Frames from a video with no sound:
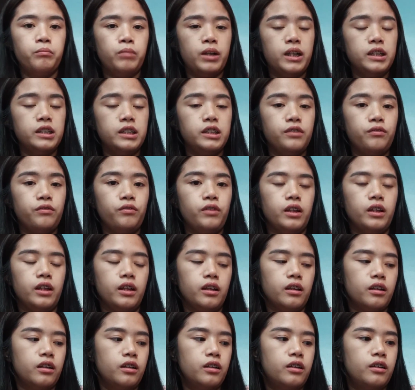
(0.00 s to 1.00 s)

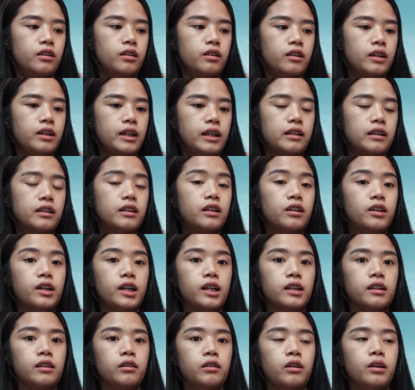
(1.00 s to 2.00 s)
breastfeeding her like
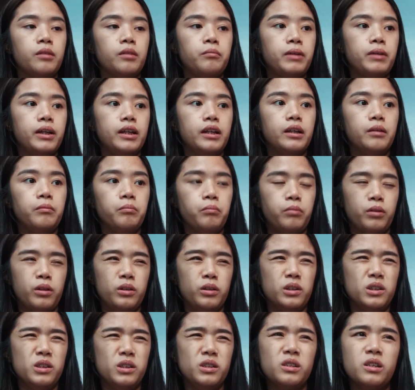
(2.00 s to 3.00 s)
directly on my
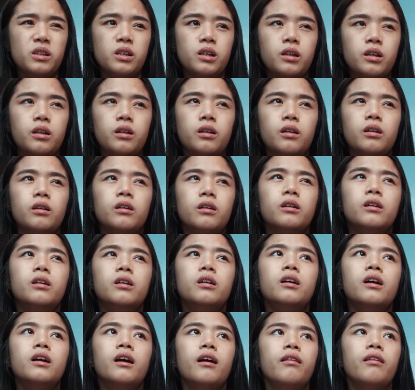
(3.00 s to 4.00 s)
nipples,
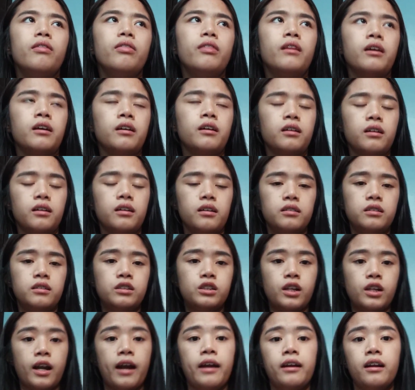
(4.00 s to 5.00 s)
like
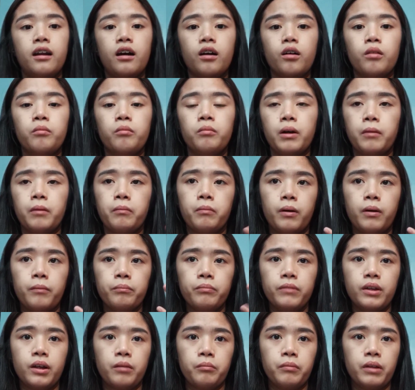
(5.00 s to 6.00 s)
try na ako
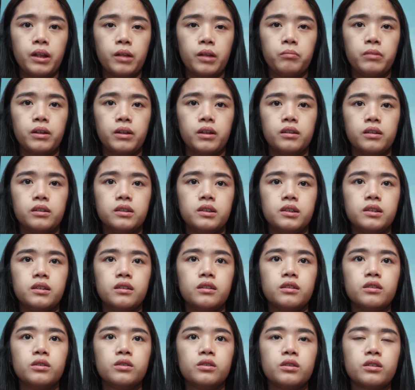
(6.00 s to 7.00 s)
mag-pump ng milk because
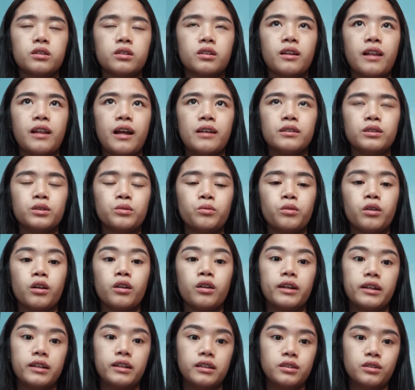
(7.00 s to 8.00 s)
classes were
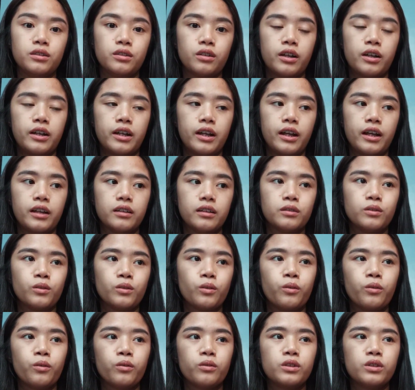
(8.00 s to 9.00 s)
already starting,
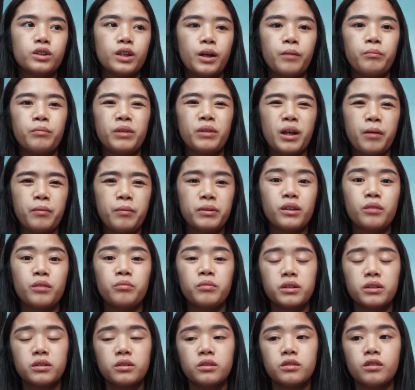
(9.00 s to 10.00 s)
so syempre dapat
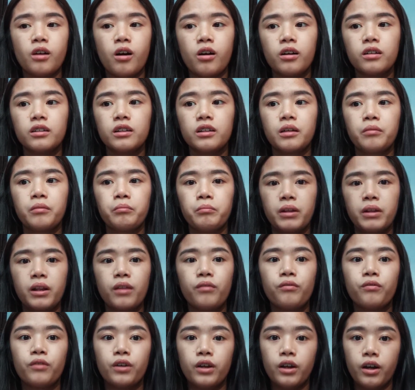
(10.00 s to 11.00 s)
ako mag-stock ng milk
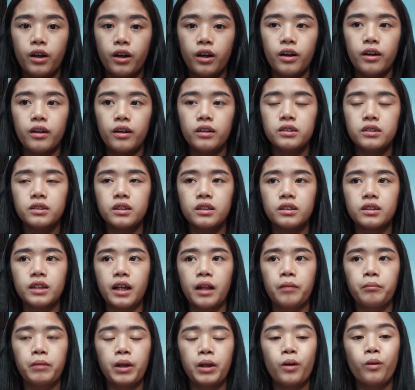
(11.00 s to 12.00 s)
for her since
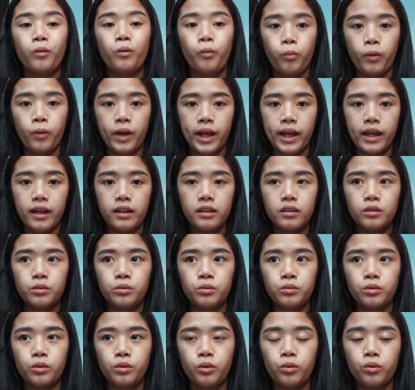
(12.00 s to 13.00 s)
I'll be away
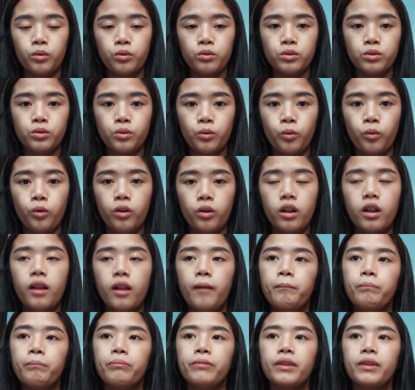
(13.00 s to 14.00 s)
to go to school,
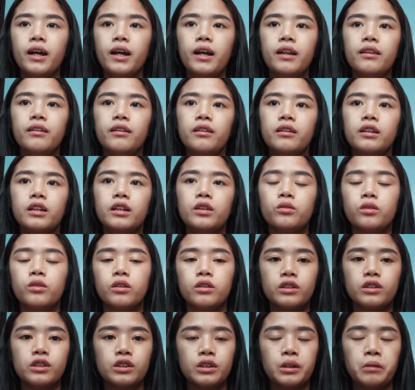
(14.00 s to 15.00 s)
and then dito
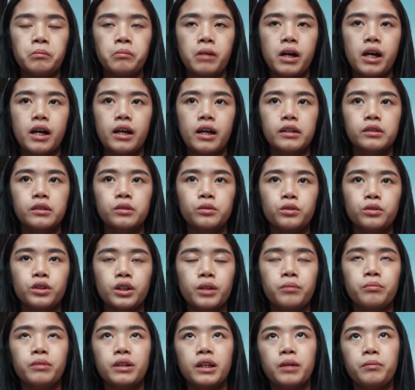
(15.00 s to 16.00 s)
lang siya sa bahay, so
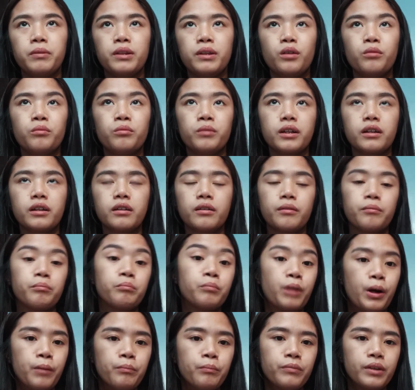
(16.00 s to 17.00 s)
syempre dapat ako
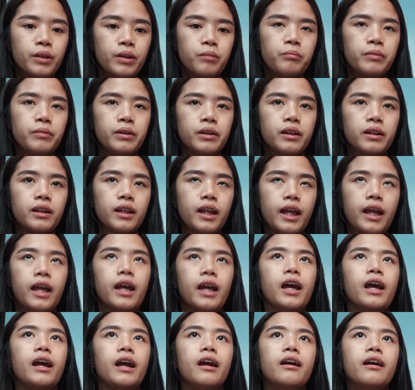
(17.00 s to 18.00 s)
mag-pump ng milk,
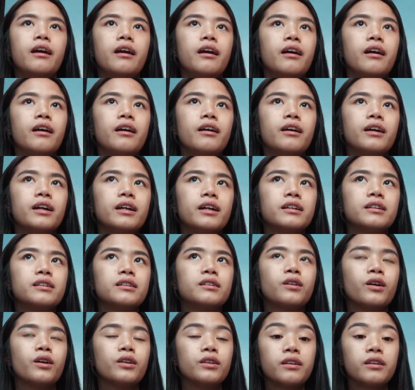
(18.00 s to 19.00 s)
eh
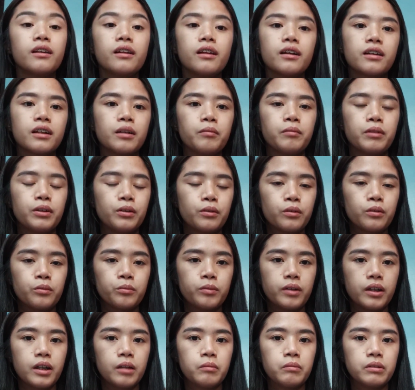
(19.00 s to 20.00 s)
konti lang naman
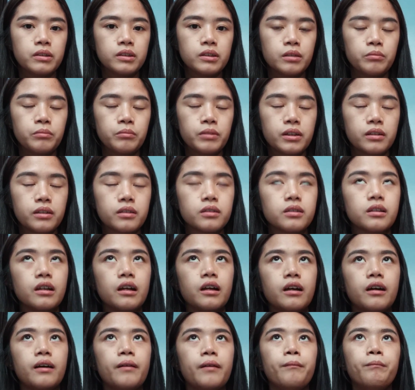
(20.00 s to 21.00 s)
yung lumalabas ng milk
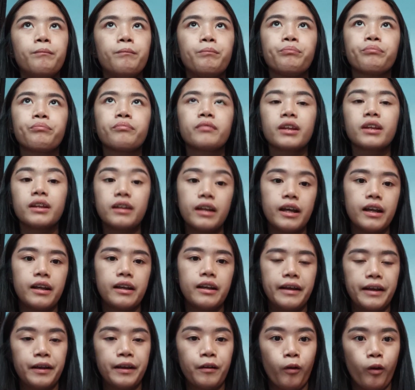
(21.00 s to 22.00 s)
sa
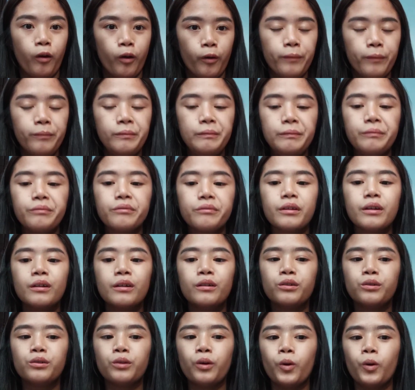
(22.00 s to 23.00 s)
dede ko,
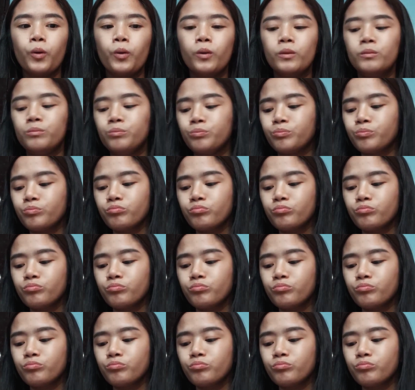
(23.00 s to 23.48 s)
so